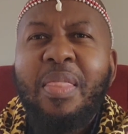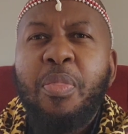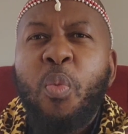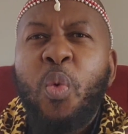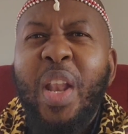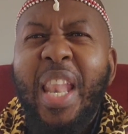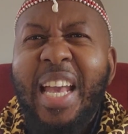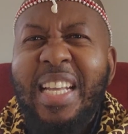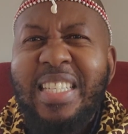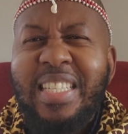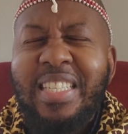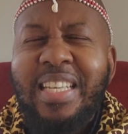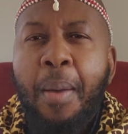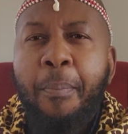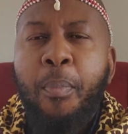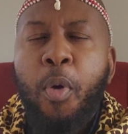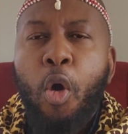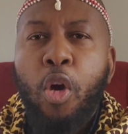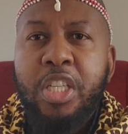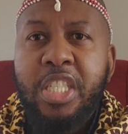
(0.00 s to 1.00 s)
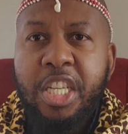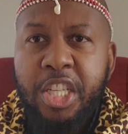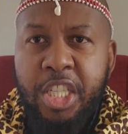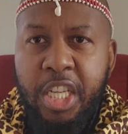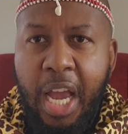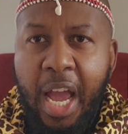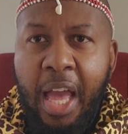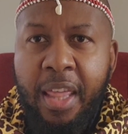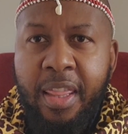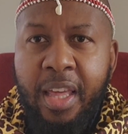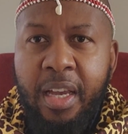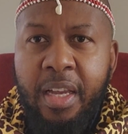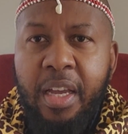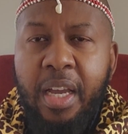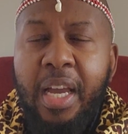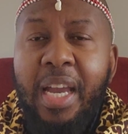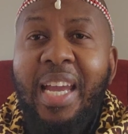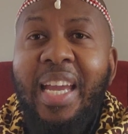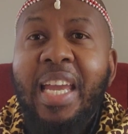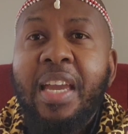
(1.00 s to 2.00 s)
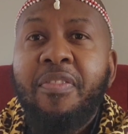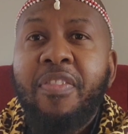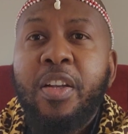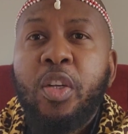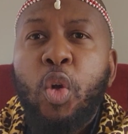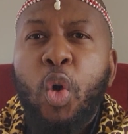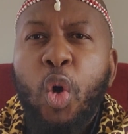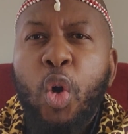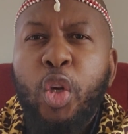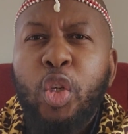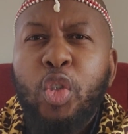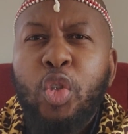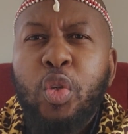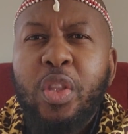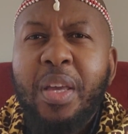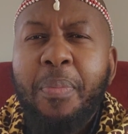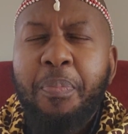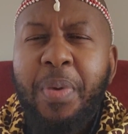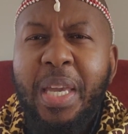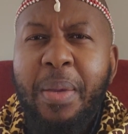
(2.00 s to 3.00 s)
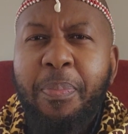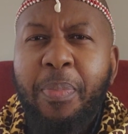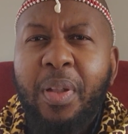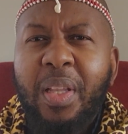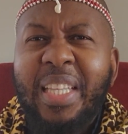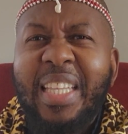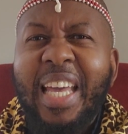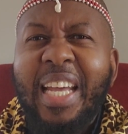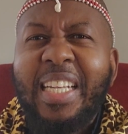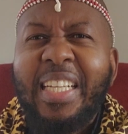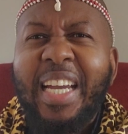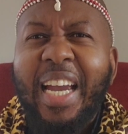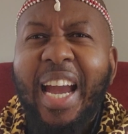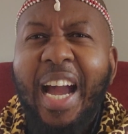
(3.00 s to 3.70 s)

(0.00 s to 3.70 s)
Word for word: Let's support each other even going to the people that